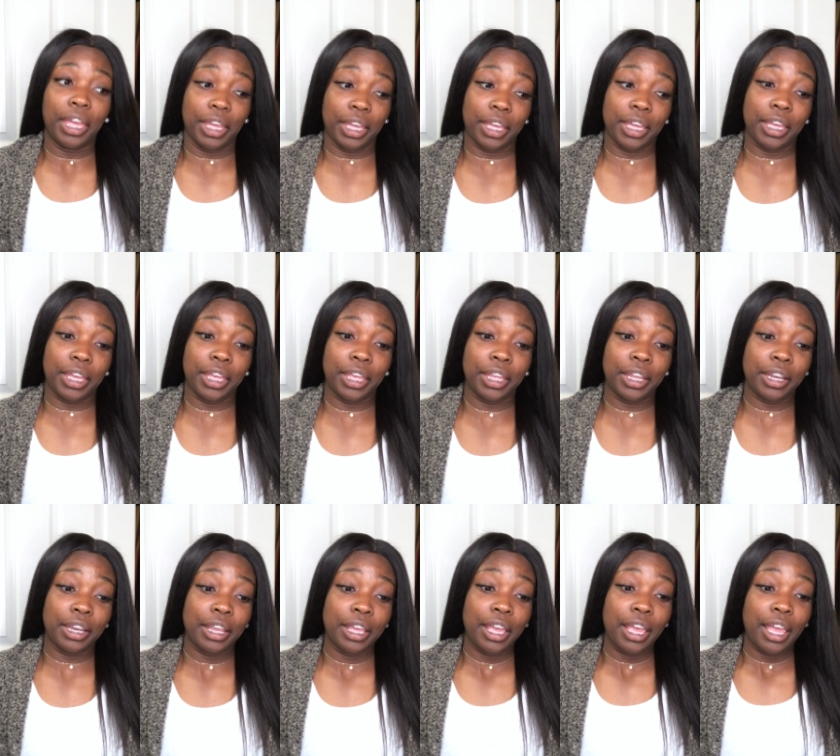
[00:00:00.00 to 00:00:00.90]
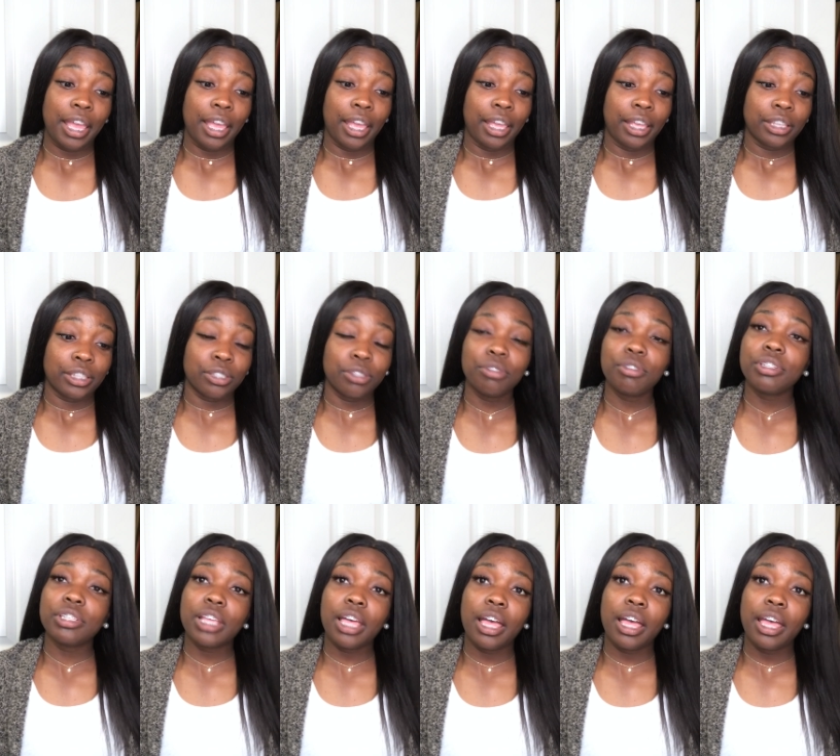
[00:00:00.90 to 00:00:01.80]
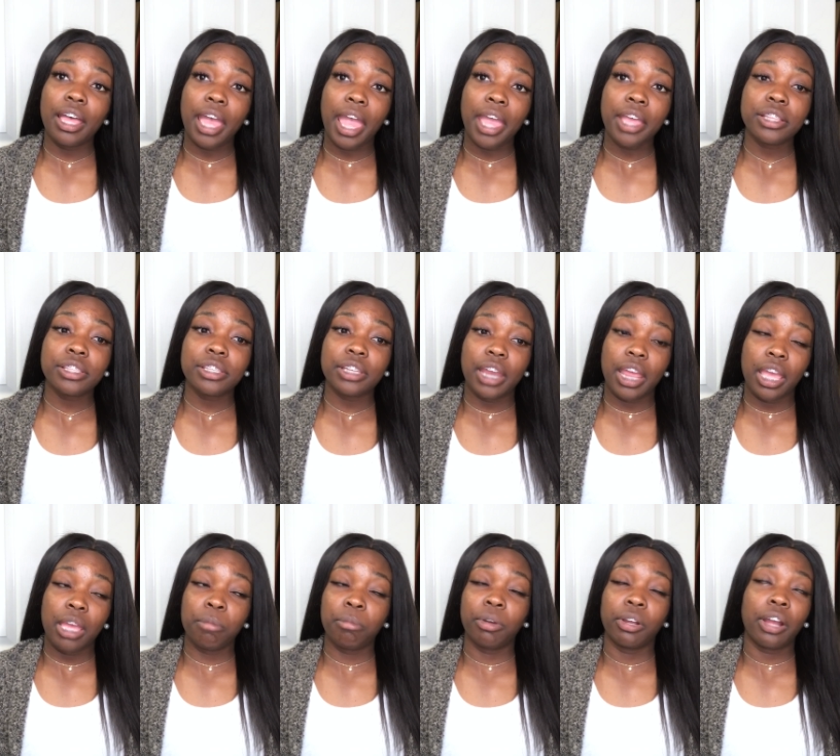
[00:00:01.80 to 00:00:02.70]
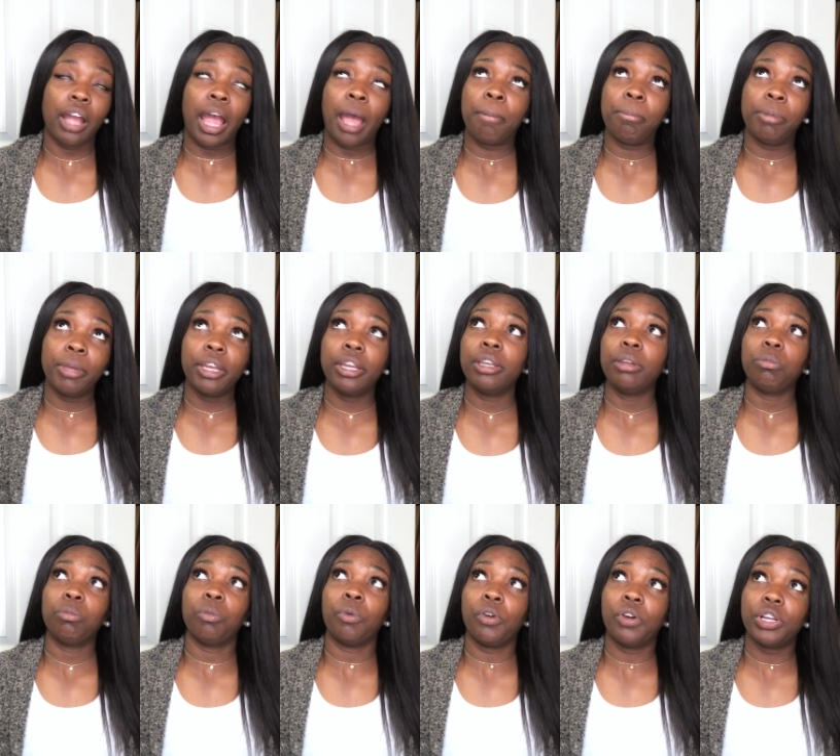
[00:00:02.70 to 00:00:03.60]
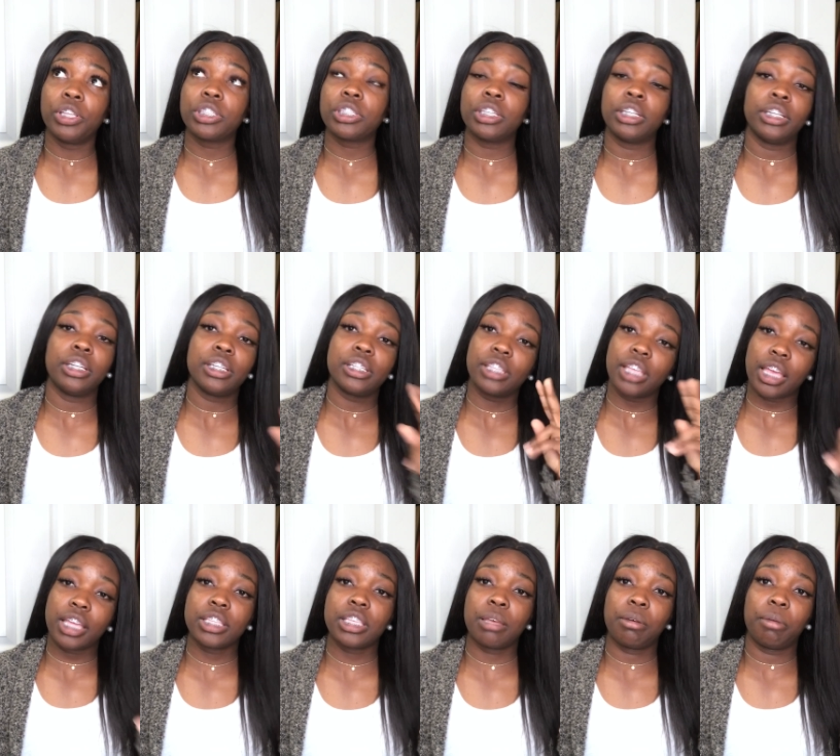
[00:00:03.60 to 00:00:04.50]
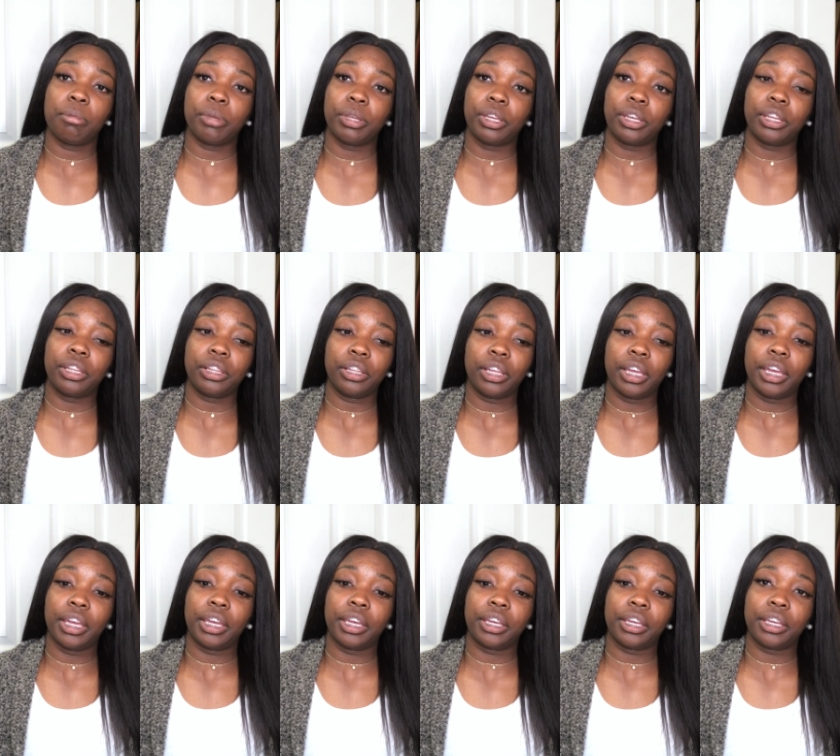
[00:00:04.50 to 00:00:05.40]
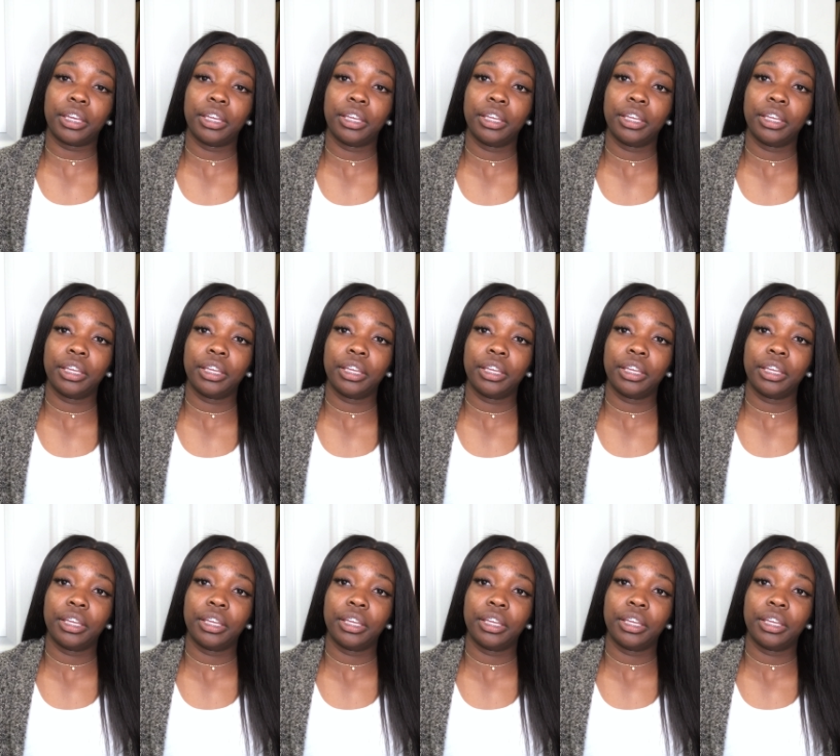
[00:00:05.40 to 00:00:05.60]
And as soon as I ate into the hamburger, I bit it once and then the second time I bit it like,